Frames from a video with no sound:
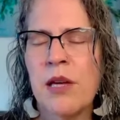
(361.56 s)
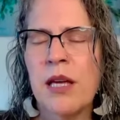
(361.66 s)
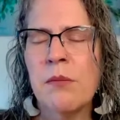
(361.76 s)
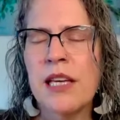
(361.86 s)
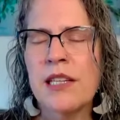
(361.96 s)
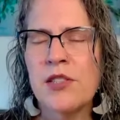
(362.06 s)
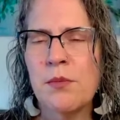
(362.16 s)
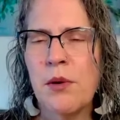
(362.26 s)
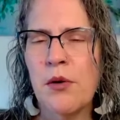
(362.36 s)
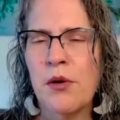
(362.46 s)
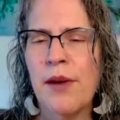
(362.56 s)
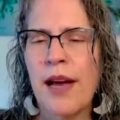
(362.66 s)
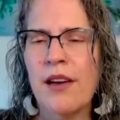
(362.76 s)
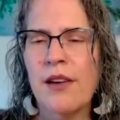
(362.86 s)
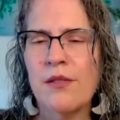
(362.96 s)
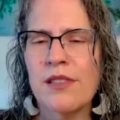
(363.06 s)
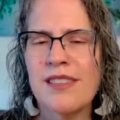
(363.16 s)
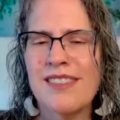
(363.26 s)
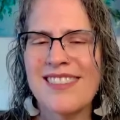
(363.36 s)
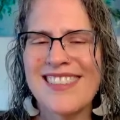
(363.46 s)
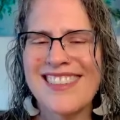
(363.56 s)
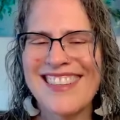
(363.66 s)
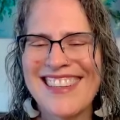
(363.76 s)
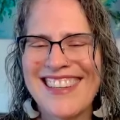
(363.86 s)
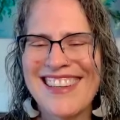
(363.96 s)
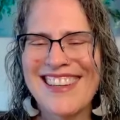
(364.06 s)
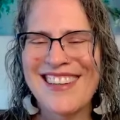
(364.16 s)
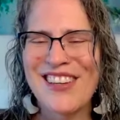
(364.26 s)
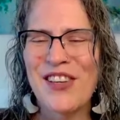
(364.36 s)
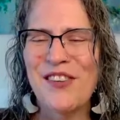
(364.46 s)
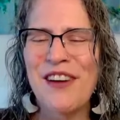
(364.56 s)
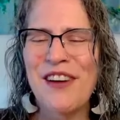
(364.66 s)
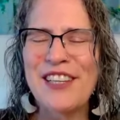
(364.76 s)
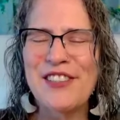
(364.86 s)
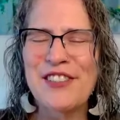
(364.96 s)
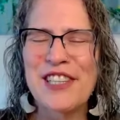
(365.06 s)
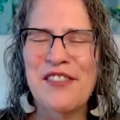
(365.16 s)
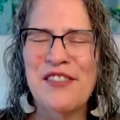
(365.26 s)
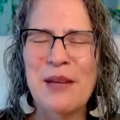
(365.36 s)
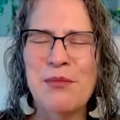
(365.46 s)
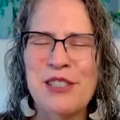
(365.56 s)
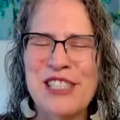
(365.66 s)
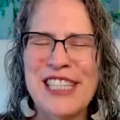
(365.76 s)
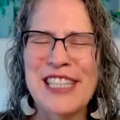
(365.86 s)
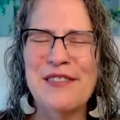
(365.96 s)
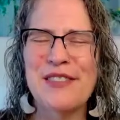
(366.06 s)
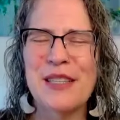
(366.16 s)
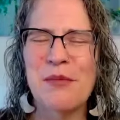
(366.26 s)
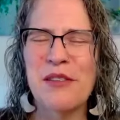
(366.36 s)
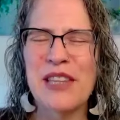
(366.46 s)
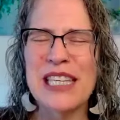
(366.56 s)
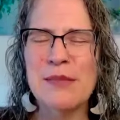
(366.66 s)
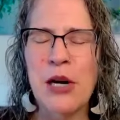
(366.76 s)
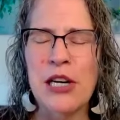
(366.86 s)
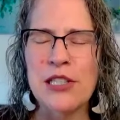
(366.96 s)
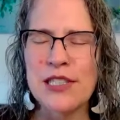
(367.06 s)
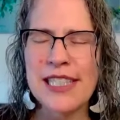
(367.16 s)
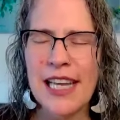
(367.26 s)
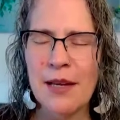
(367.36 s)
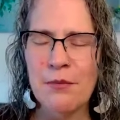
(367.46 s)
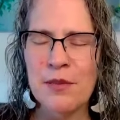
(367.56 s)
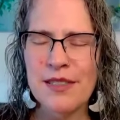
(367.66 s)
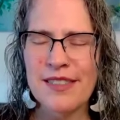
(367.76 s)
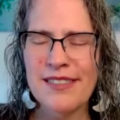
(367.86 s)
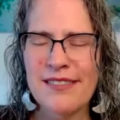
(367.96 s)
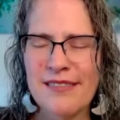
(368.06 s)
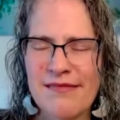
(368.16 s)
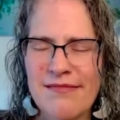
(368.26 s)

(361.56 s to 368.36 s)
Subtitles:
And maybe as you poke around, you find yourself able to give some of these parts names.